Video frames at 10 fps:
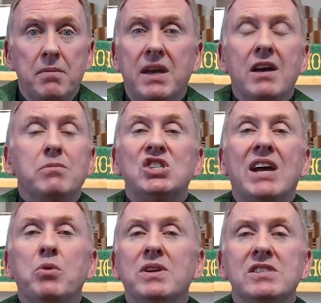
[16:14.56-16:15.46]
Become
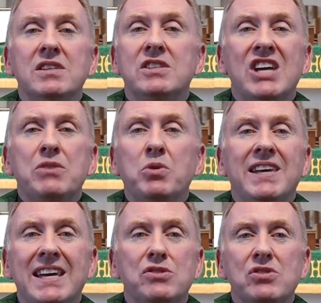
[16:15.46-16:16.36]

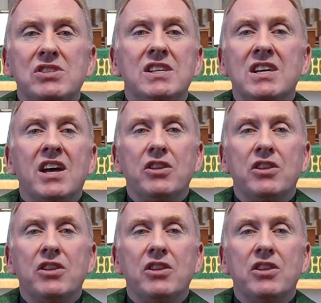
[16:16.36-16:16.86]
genuinely interested in